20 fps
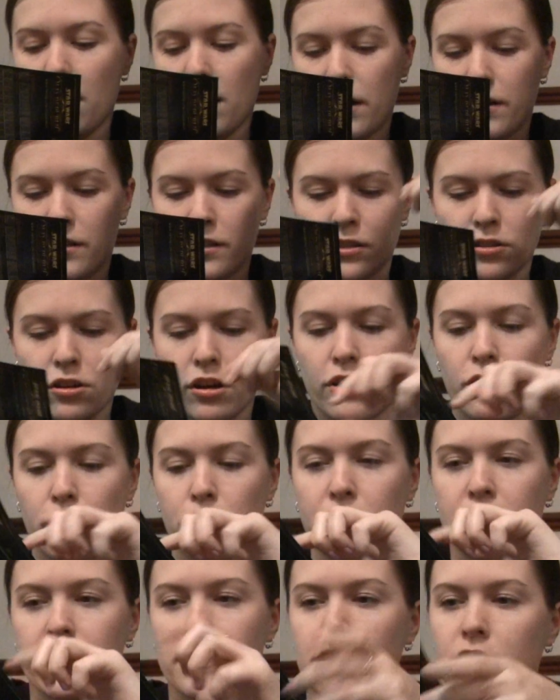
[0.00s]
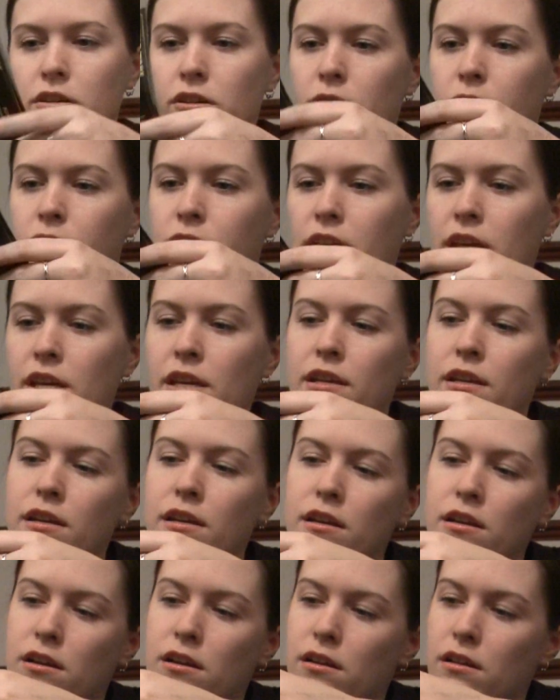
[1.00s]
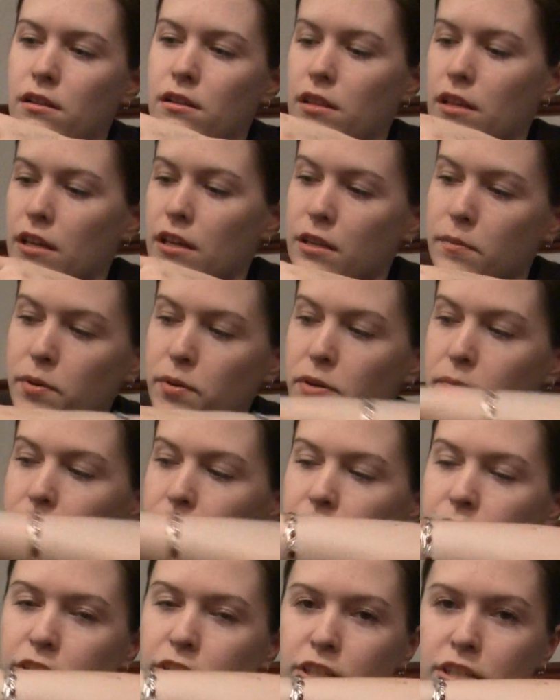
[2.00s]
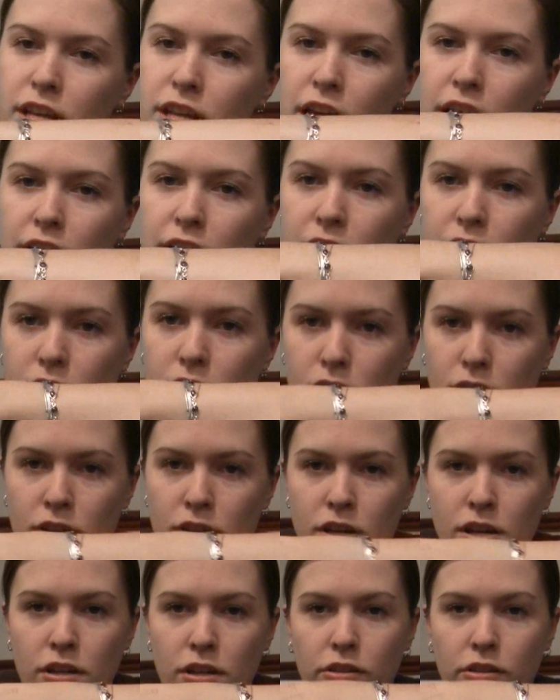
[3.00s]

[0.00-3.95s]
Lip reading: It's just got a little picture of the key thing at the bottom, just saying, oh,